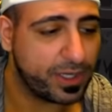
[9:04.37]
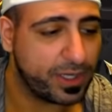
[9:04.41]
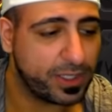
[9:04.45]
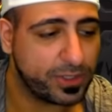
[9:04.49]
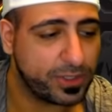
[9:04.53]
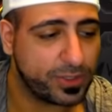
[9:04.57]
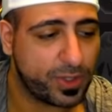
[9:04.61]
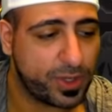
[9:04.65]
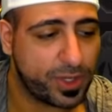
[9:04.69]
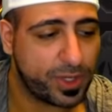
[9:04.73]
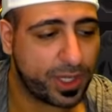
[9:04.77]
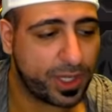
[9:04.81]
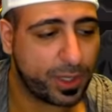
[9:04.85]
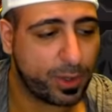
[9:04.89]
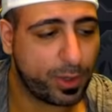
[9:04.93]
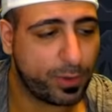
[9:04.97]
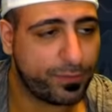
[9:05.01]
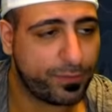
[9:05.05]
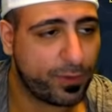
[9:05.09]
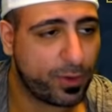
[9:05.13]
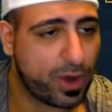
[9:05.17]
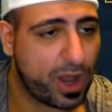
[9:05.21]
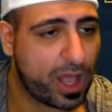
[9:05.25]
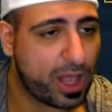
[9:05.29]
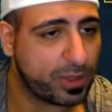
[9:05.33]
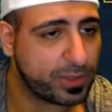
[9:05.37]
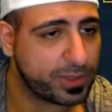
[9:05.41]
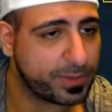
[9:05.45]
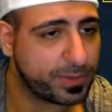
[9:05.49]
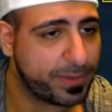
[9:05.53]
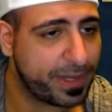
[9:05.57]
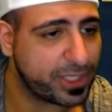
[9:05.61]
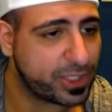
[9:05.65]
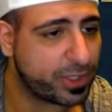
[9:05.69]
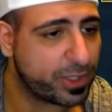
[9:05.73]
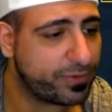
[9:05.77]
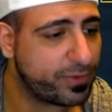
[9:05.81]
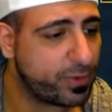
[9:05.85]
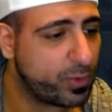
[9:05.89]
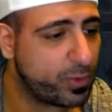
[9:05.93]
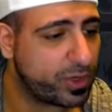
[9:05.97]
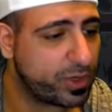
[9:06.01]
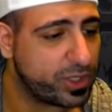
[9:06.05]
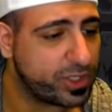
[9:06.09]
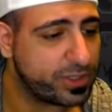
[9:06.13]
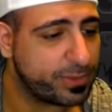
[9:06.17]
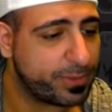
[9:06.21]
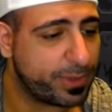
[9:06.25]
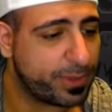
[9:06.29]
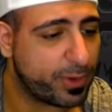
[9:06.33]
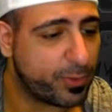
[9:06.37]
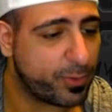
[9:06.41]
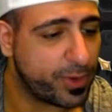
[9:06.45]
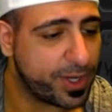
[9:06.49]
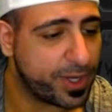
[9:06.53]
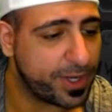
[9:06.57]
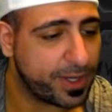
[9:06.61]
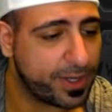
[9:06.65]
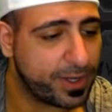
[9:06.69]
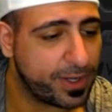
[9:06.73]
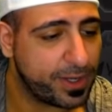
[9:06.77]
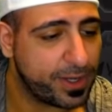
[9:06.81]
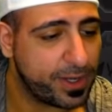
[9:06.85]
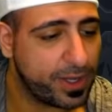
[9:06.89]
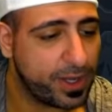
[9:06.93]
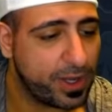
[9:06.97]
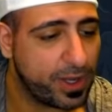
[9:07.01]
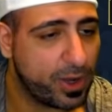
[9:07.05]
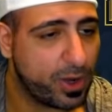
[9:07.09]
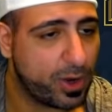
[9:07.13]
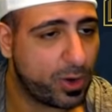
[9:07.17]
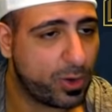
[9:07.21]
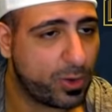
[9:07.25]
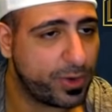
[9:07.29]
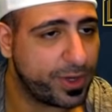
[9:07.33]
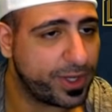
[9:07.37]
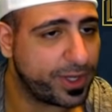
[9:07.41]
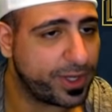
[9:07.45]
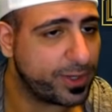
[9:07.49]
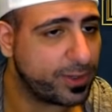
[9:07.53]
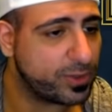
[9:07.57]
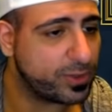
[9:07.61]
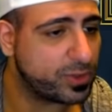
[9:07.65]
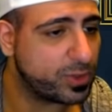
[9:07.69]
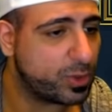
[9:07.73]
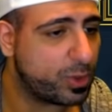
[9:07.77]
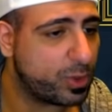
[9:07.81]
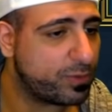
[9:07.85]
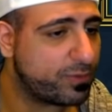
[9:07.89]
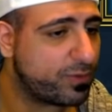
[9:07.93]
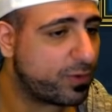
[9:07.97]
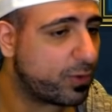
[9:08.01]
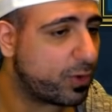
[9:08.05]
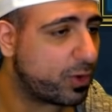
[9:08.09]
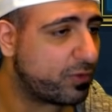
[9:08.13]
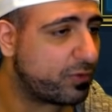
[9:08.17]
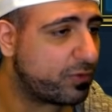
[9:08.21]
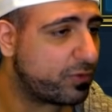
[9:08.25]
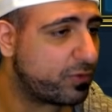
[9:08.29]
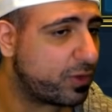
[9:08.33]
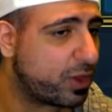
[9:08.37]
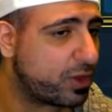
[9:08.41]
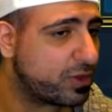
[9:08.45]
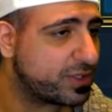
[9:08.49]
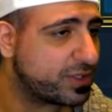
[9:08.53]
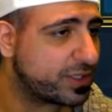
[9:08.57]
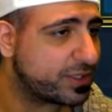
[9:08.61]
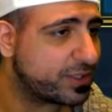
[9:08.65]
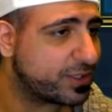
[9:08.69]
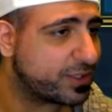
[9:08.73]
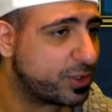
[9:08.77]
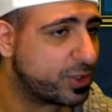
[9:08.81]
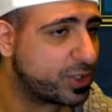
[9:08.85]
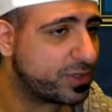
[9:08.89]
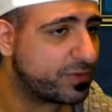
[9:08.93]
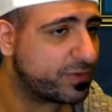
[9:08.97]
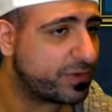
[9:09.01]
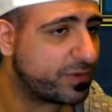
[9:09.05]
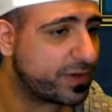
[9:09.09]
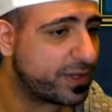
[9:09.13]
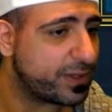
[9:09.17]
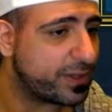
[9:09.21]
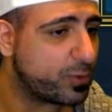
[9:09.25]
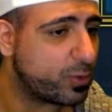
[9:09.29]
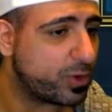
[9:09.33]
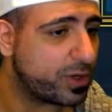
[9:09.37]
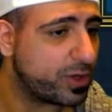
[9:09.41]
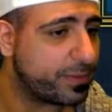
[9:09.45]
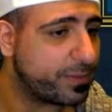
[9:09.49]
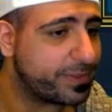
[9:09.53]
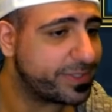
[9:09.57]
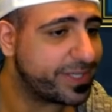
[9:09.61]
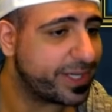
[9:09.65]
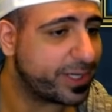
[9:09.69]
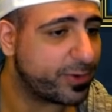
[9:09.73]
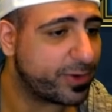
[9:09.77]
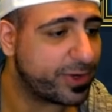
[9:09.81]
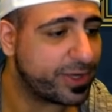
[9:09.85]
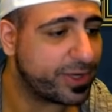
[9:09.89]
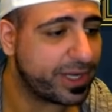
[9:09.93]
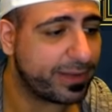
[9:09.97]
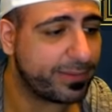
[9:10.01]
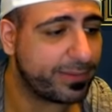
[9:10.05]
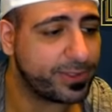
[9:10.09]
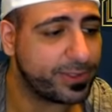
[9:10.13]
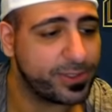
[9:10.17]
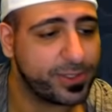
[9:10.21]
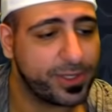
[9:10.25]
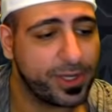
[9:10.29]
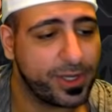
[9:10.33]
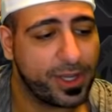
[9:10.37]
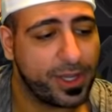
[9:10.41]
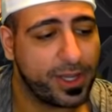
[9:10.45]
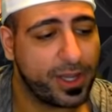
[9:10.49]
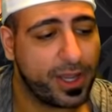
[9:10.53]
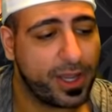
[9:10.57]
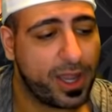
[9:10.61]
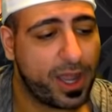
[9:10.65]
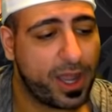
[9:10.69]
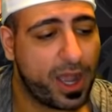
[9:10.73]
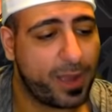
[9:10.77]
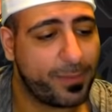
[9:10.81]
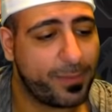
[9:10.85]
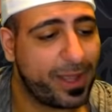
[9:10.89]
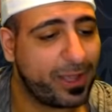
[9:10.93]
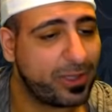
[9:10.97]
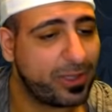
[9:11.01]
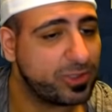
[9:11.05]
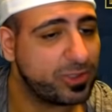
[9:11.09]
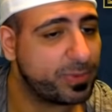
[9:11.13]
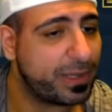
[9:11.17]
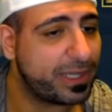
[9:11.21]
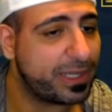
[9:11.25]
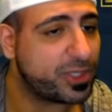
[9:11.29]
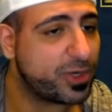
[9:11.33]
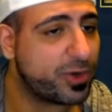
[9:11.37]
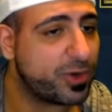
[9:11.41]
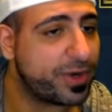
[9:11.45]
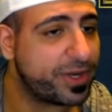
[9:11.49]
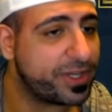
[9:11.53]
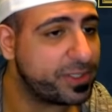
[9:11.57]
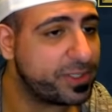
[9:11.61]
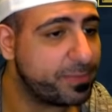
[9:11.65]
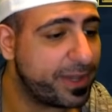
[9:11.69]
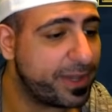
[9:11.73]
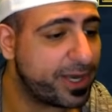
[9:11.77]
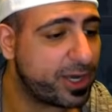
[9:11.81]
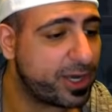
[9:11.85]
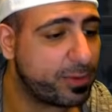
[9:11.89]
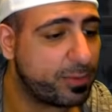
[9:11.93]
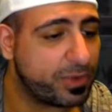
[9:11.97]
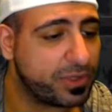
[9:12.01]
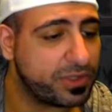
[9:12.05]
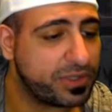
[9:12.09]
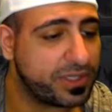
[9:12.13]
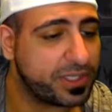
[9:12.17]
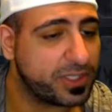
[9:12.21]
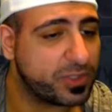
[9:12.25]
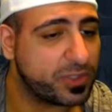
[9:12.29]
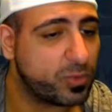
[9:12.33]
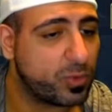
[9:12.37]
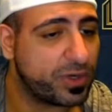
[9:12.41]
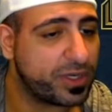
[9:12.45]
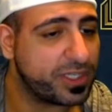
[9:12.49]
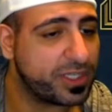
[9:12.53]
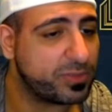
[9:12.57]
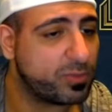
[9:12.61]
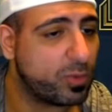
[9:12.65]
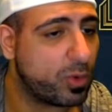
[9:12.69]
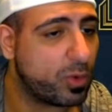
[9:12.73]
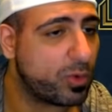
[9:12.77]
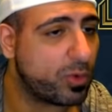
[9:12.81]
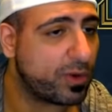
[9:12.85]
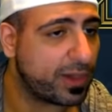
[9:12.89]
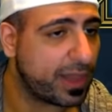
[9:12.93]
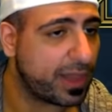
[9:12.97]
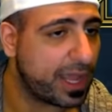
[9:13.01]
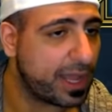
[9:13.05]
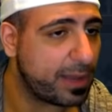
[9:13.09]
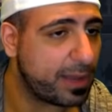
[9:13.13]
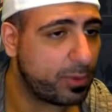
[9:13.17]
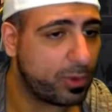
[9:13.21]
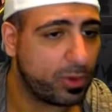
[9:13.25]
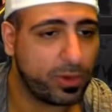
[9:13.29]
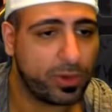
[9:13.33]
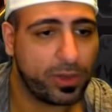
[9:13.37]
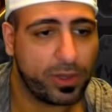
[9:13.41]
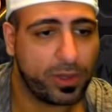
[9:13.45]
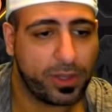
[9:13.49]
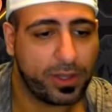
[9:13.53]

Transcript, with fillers: So you can go for Howl Smasher if you want to use him in arena, or you can also go for Flawless Execution for that 20% crit damage. Howl Smasher is better, but this one is more reliable.